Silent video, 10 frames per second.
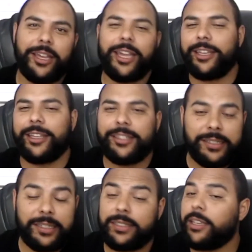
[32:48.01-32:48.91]
Like, it's
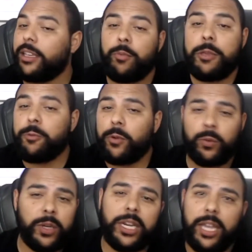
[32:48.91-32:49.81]
just people will
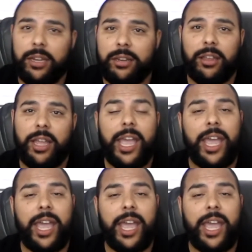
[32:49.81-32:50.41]
read it, and